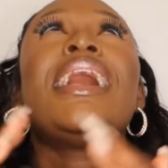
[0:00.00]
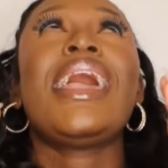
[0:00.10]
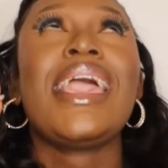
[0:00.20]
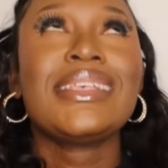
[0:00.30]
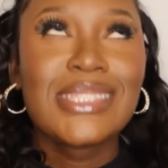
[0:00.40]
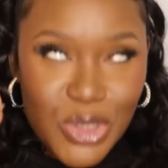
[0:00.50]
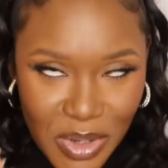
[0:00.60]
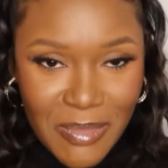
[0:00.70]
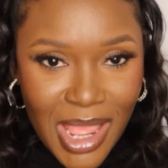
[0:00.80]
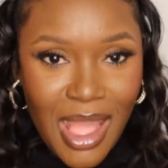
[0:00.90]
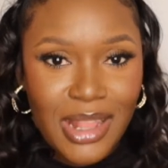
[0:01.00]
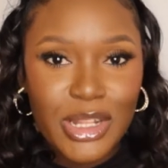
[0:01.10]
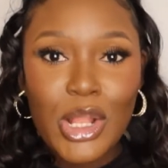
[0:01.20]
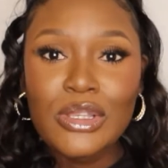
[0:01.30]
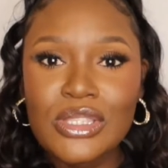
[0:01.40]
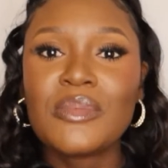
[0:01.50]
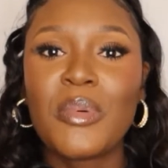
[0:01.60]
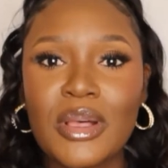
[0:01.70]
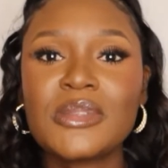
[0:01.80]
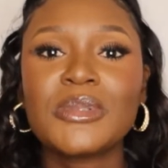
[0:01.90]
extremely hard, close to
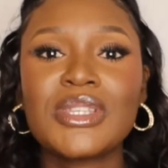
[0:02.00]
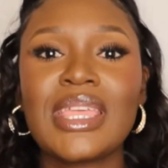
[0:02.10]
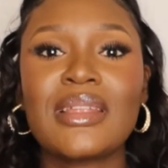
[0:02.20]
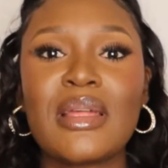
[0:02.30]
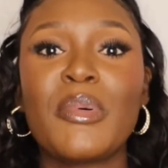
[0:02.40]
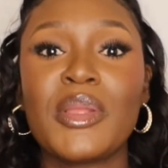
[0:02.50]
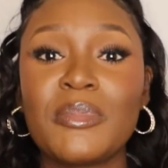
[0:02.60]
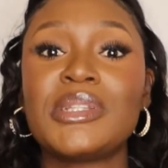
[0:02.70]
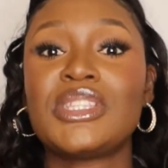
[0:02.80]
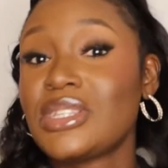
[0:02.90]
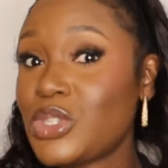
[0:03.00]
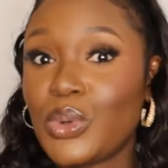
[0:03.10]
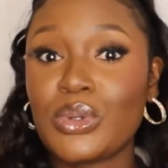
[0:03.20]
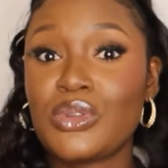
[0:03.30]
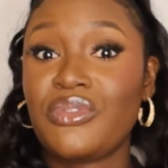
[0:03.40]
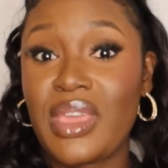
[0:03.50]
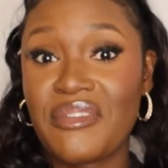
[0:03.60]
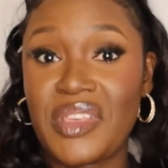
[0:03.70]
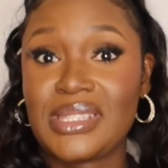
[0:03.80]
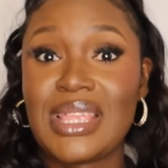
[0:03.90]
impossible to get an appointment just to go to
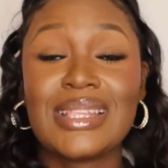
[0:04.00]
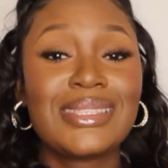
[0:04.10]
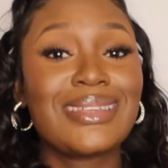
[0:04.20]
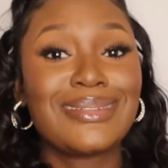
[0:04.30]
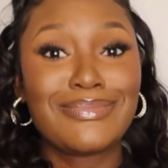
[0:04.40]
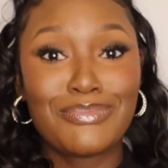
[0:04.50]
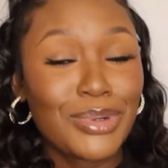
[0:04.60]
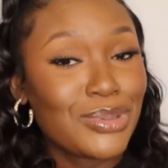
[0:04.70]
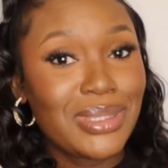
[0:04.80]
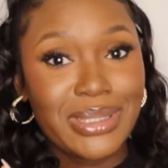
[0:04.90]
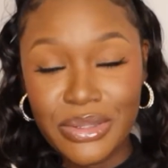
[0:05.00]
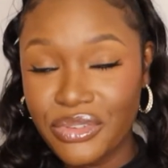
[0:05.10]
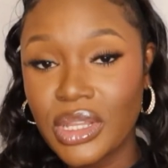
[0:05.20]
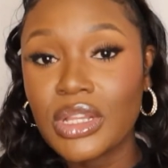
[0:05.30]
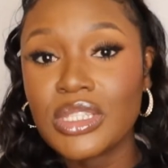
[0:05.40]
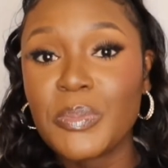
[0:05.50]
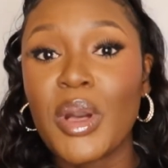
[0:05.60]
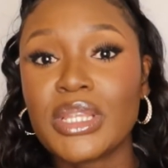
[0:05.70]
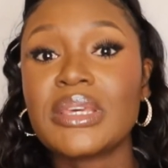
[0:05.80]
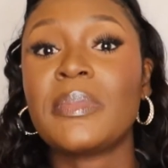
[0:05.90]
VFS. That's the most difficult
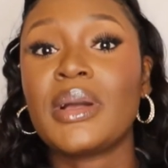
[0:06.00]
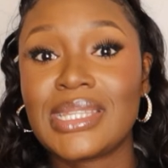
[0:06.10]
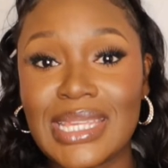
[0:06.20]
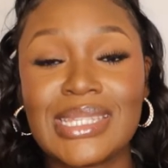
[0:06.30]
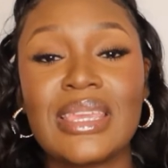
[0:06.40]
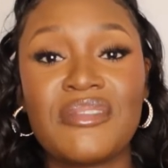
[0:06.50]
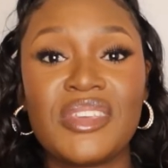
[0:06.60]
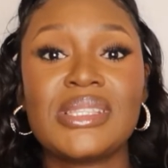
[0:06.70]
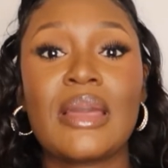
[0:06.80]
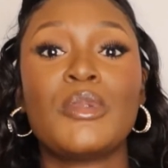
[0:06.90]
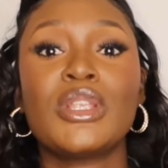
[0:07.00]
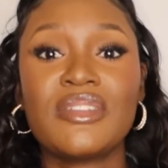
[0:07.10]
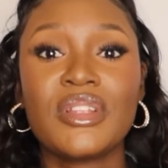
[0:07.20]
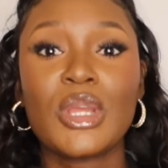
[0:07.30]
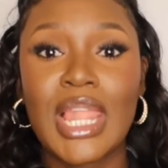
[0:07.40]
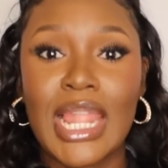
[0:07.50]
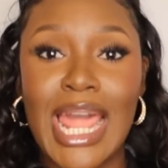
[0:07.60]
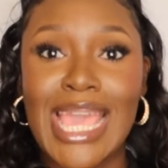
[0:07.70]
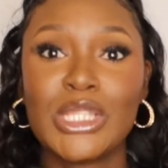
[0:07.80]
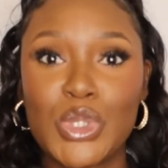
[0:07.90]
part about getting a visa. I'm not even gonna
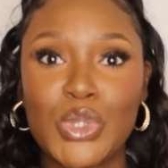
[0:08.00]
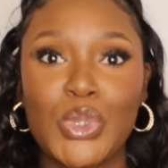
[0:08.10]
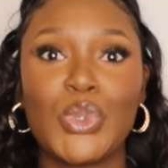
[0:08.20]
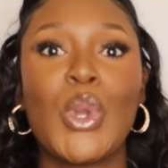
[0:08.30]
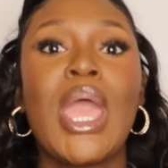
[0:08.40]
lie to you.